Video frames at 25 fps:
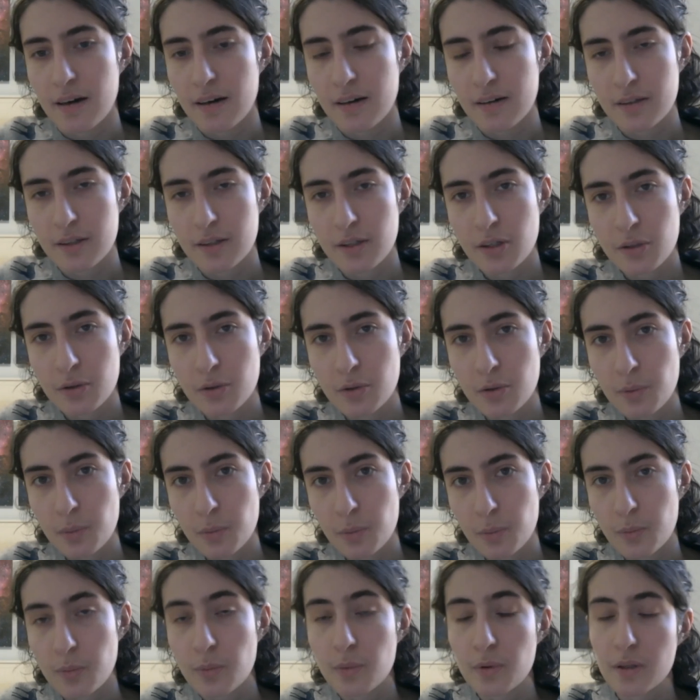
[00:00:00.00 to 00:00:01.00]
you'll
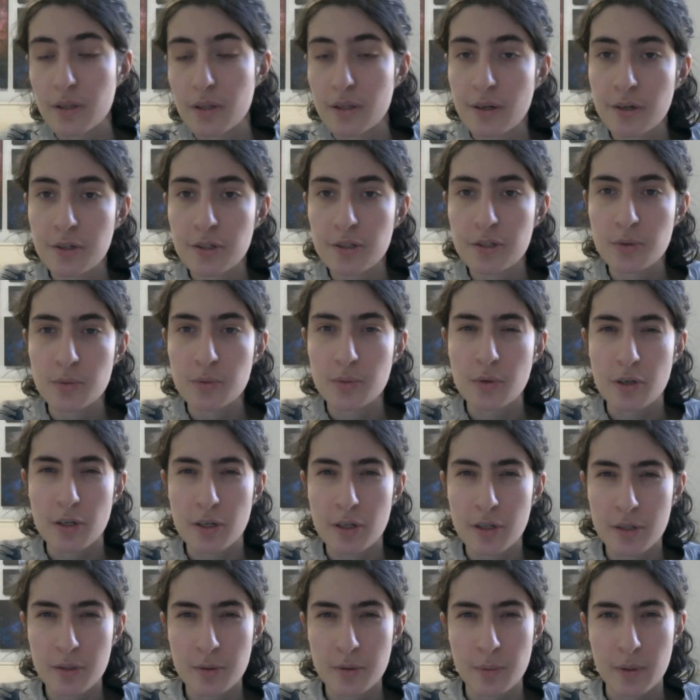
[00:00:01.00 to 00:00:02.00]
learn to
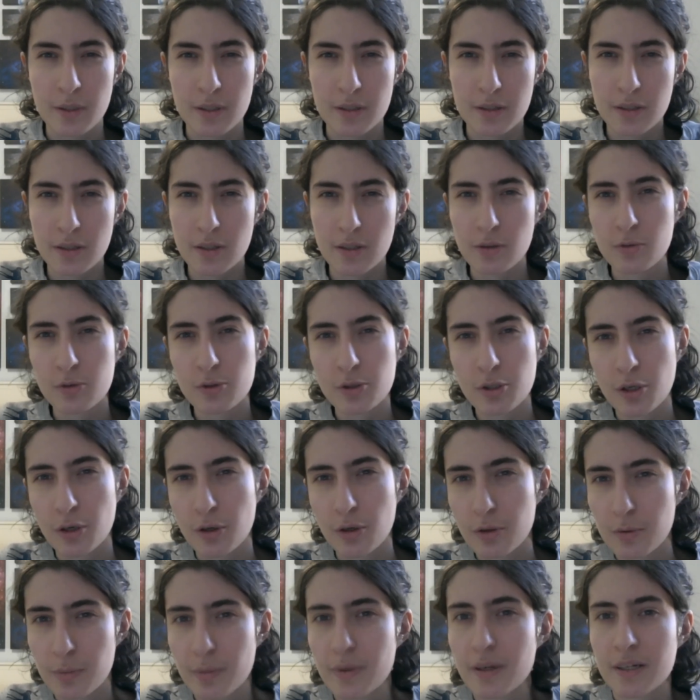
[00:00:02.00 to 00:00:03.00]
work with huge
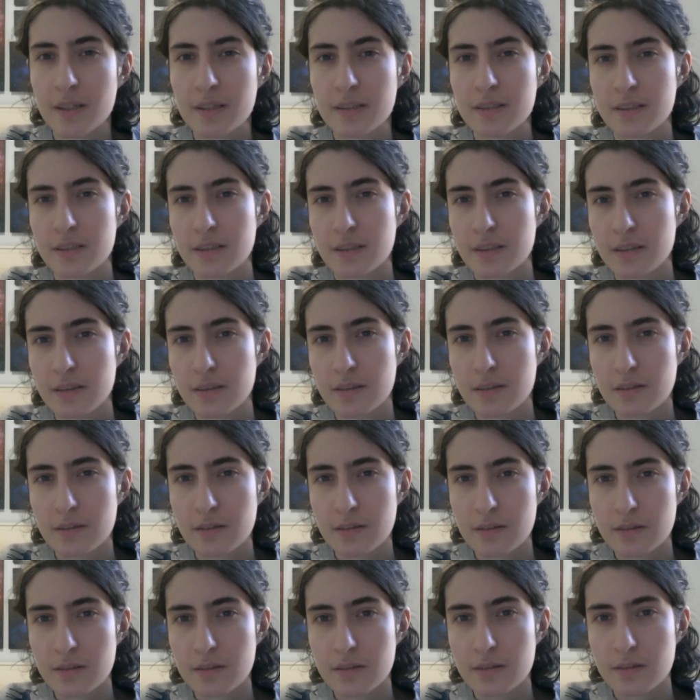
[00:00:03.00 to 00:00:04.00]
code
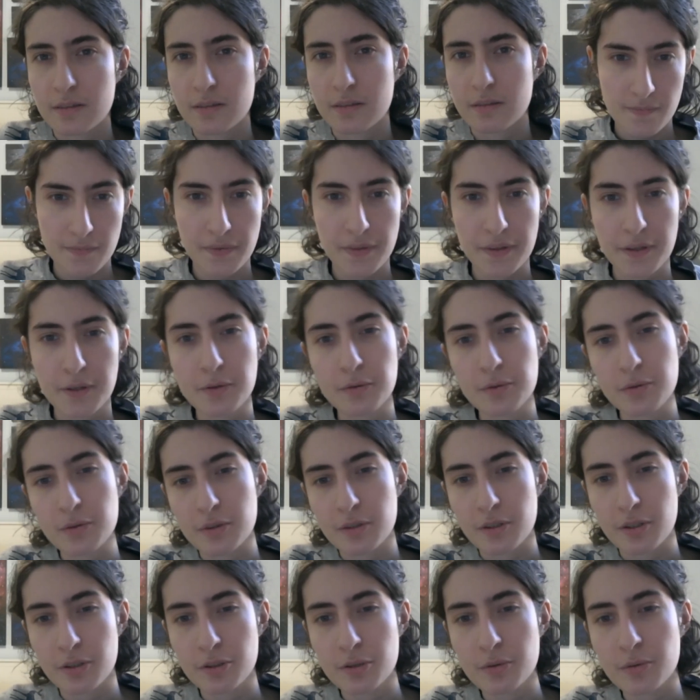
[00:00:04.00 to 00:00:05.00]
bases, you'll
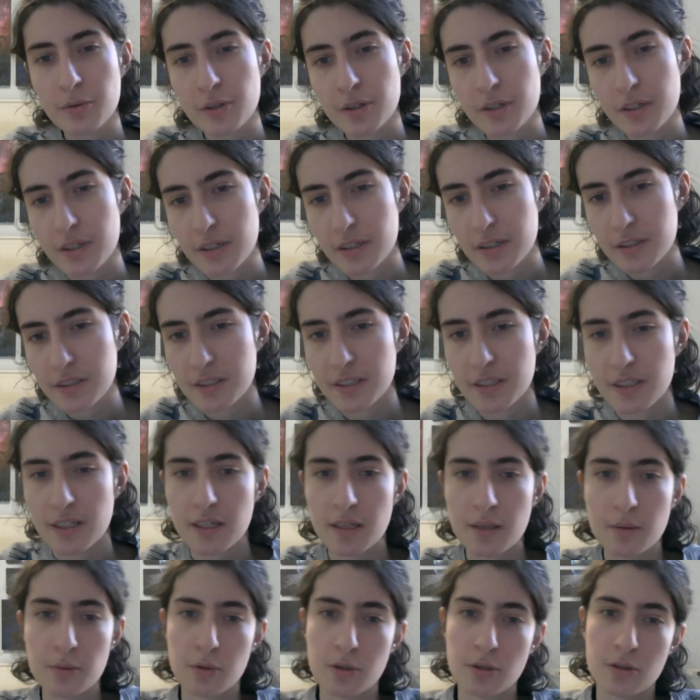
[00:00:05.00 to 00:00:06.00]
learn to work in a
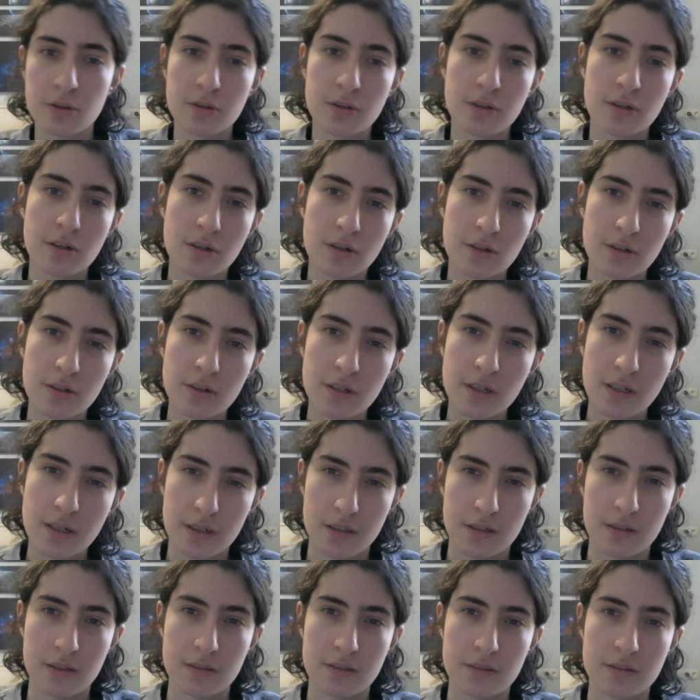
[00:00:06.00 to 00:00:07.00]
team, you'll
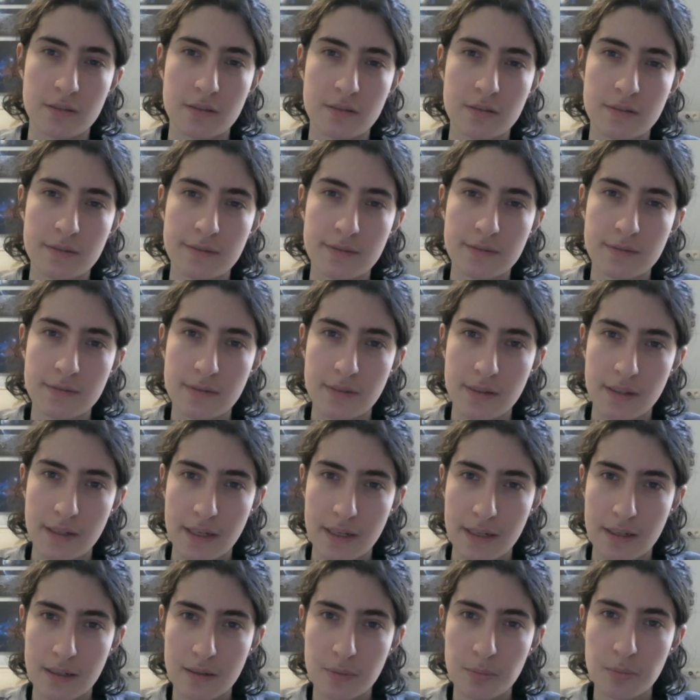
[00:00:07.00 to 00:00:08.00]
learn
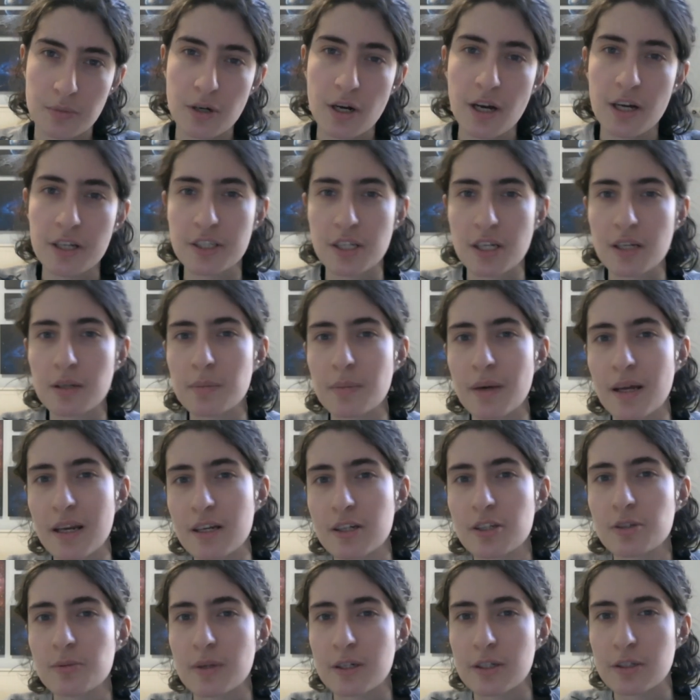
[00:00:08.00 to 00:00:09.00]
like project
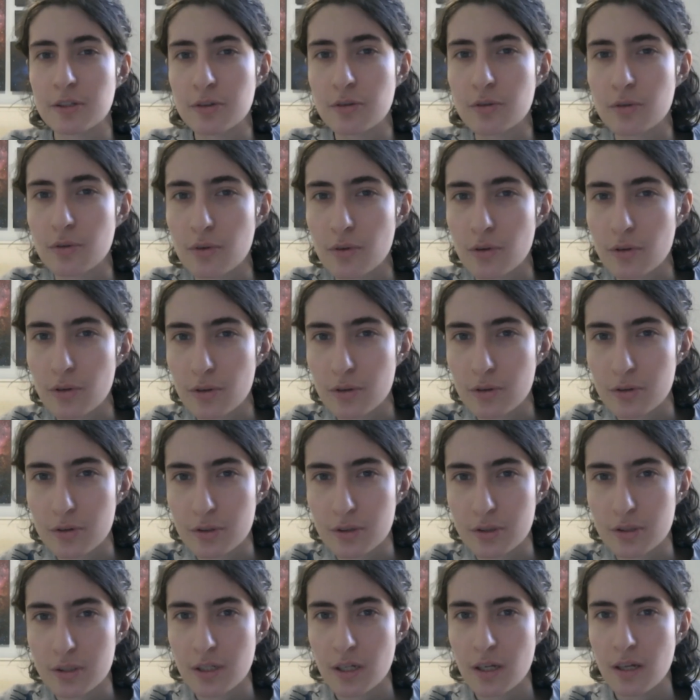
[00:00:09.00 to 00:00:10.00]
management tools,